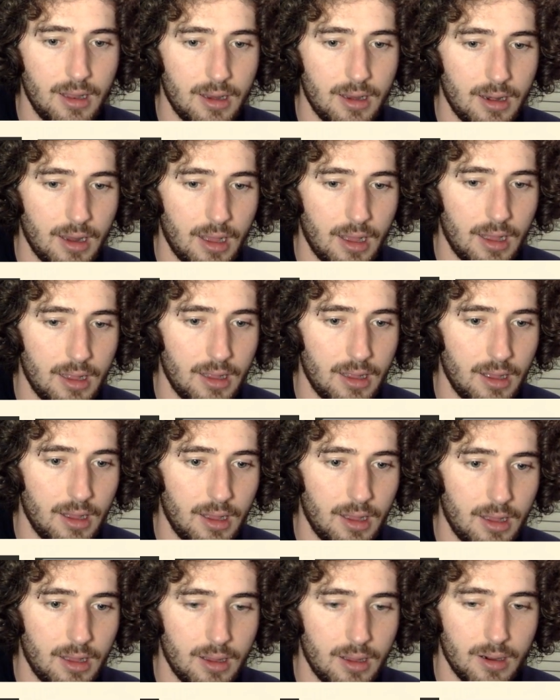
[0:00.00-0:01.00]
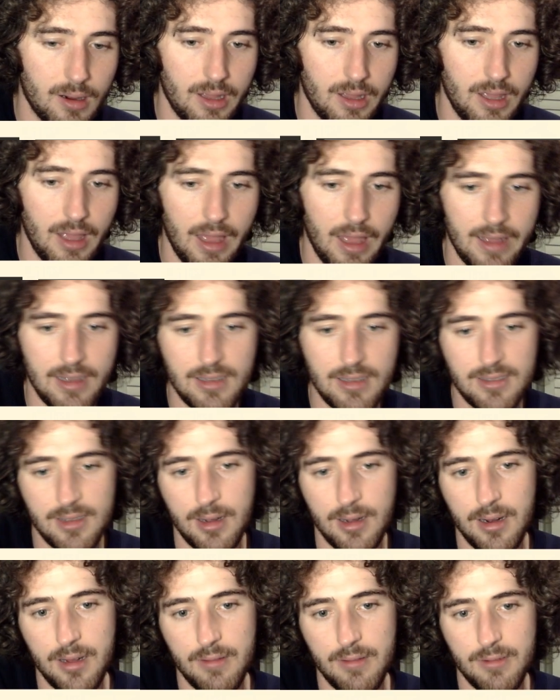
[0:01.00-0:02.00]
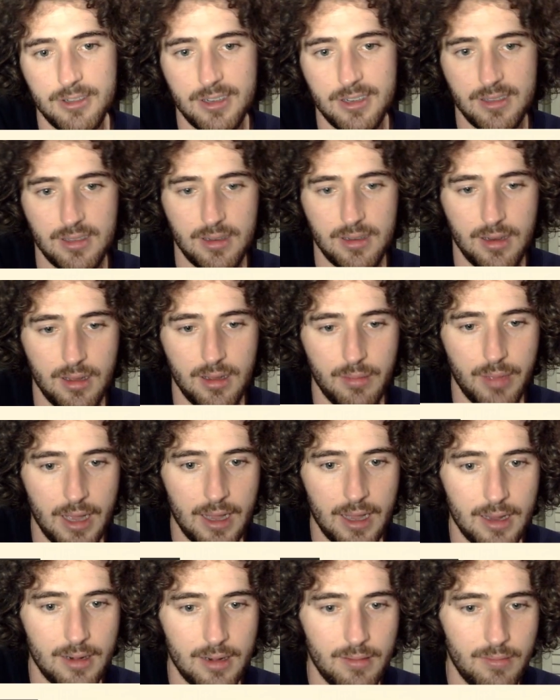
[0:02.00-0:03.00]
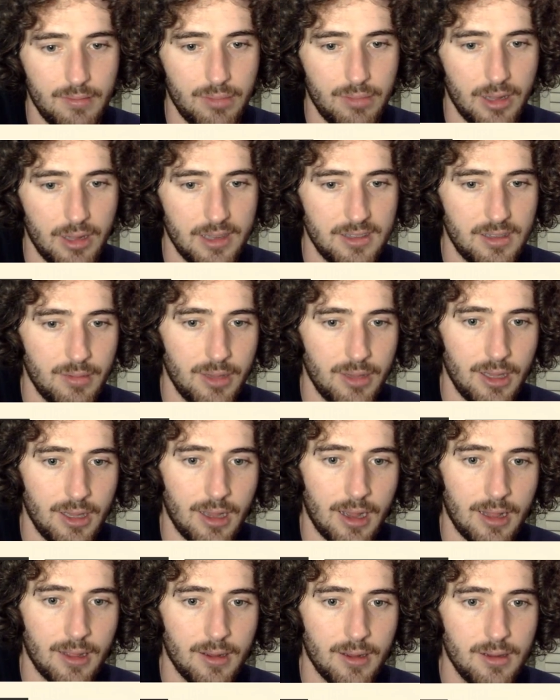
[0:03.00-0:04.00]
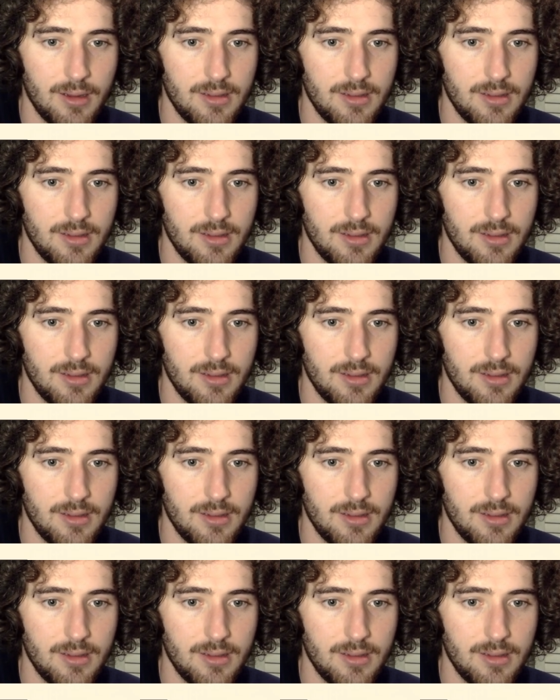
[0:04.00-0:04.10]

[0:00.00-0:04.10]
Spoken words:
not or e8, sorry, which isn't a bad place to be either.